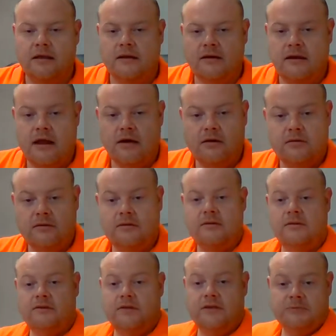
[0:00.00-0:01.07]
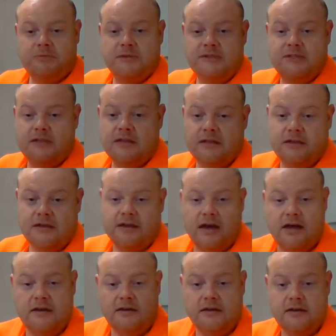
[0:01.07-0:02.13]
Now, this particular
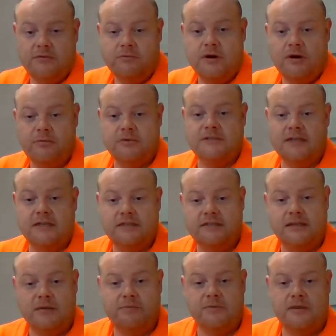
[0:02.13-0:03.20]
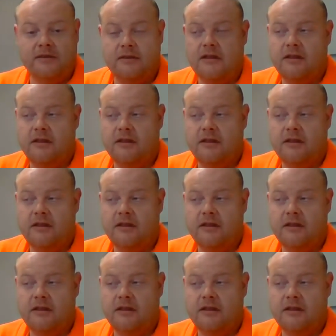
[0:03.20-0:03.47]
carton here represents something